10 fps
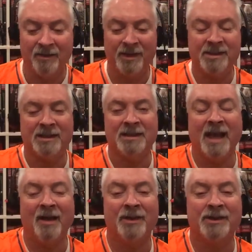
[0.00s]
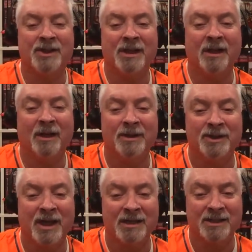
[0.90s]
this is now the Geo and
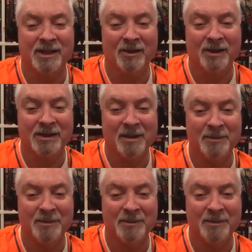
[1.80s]
Jess show because I'm